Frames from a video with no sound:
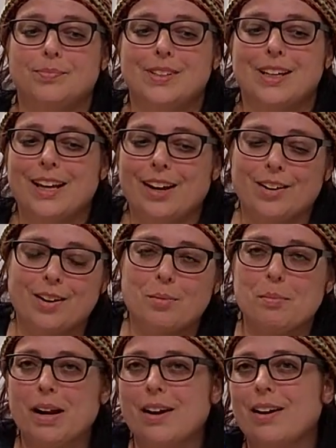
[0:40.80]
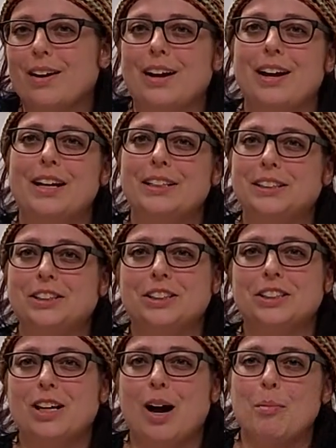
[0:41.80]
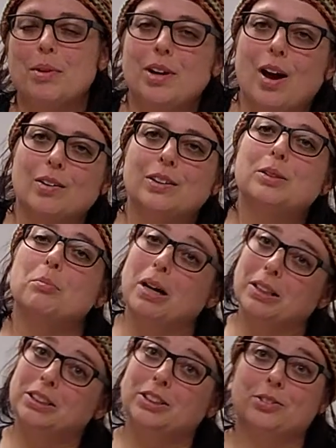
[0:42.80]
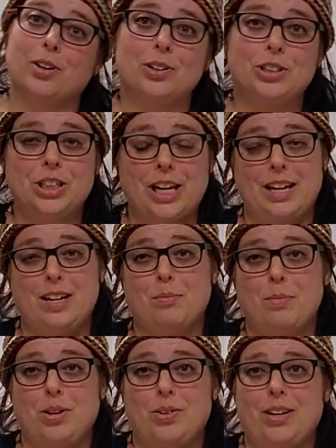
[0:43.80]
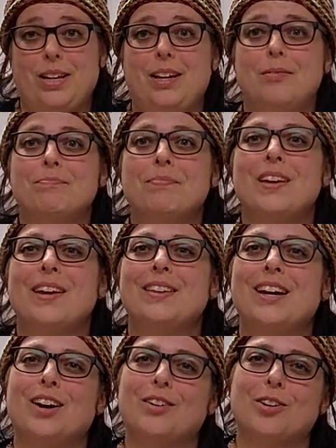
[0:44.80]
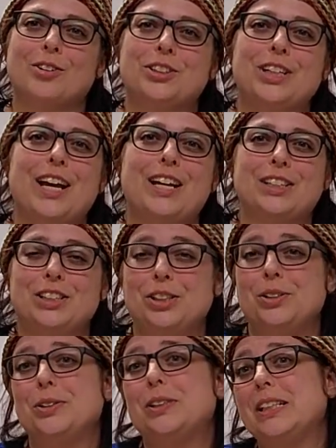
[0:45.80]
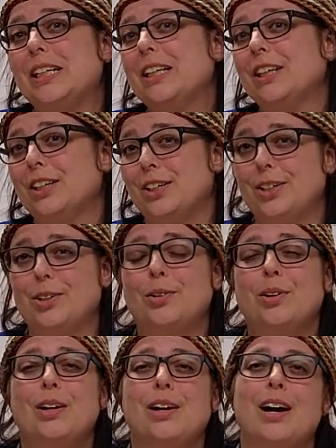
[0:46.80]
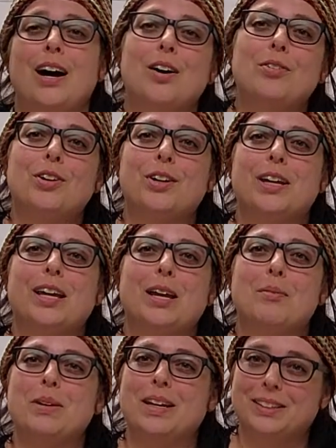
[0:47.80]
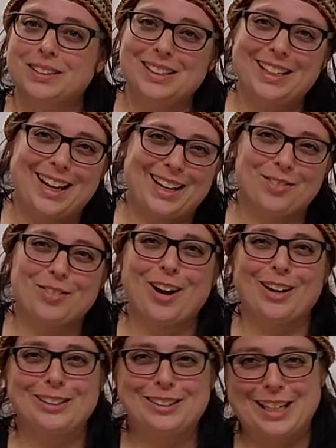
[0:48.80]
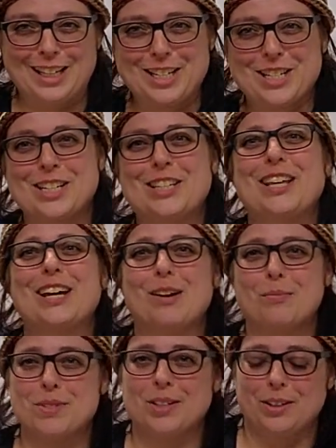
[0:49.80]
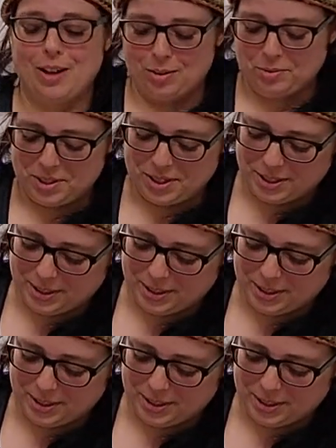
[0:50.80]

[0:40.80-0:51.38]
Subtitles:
here in America, it's just common knowledge amongst the crochet community that crochet is used in lieu of hooking because of the negative connotation that comes along with a